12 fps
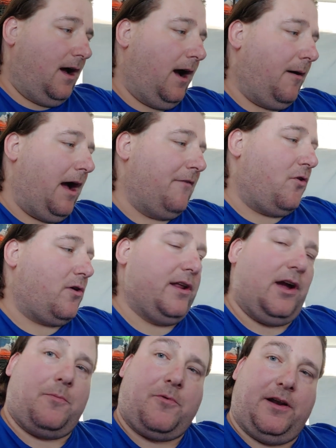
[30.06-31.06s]
Uh, I've
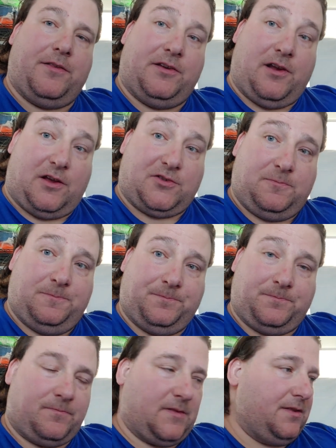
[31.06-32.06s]
already upgraded the nozzle.
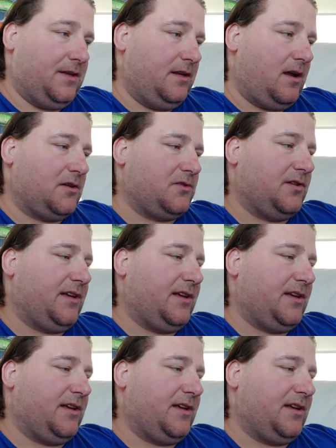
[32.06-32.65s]
The nozzle